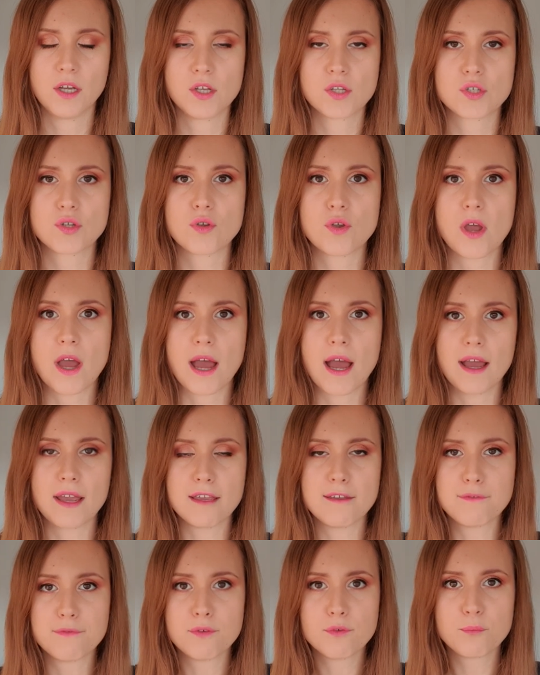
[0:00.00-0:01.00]
So
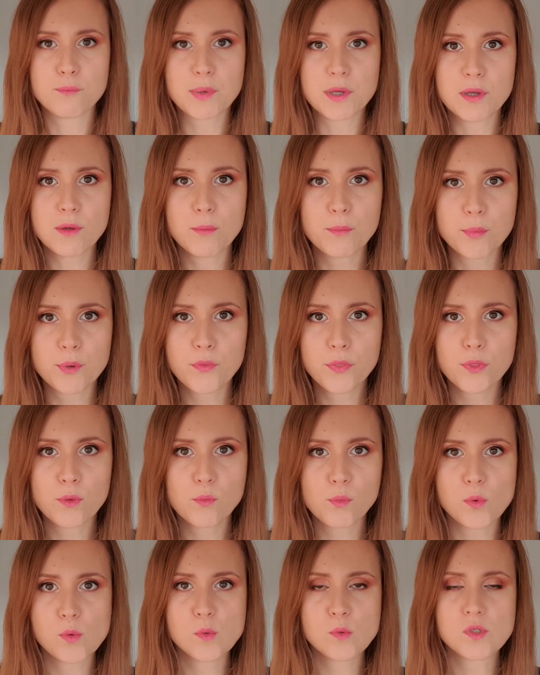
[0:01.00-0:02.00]
if you put the
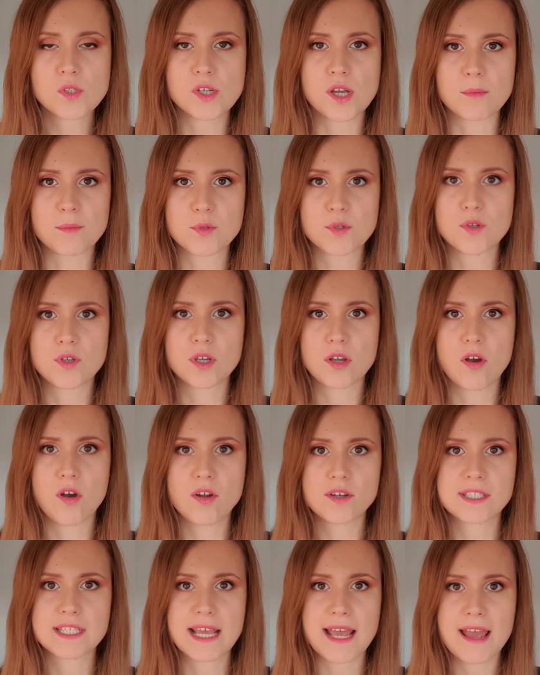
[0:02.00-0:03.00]
walls up so you
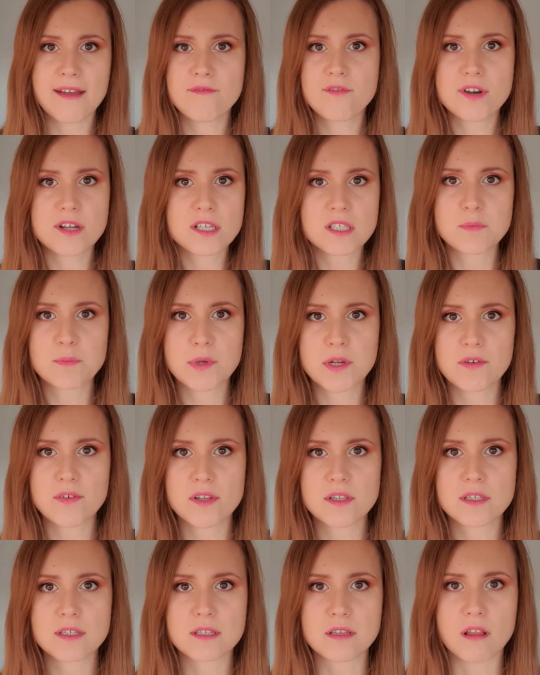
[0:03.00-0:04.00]
can't ever
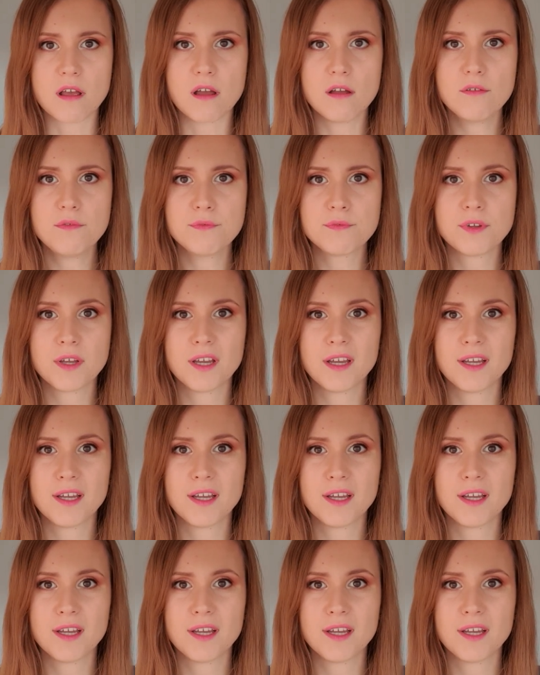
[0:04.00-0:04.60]
experience love,